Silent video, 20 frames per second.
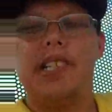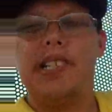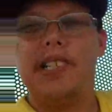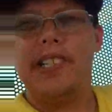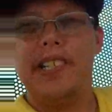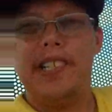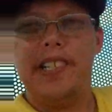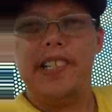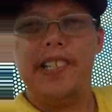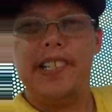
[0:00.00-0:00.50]

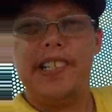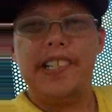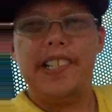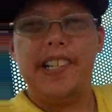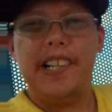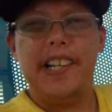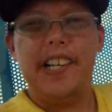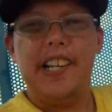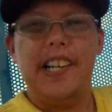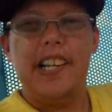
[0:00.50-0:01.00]
did it,
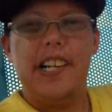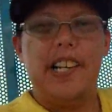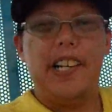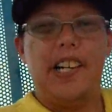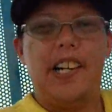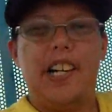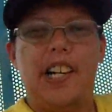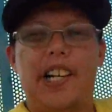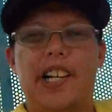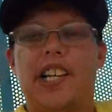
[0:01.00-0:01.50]

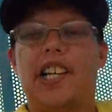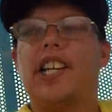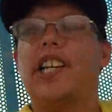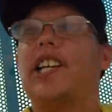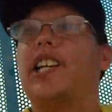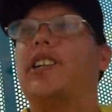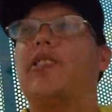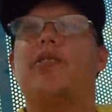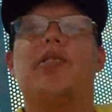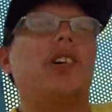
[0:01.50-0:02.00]
I
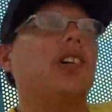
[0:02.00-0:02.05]
came,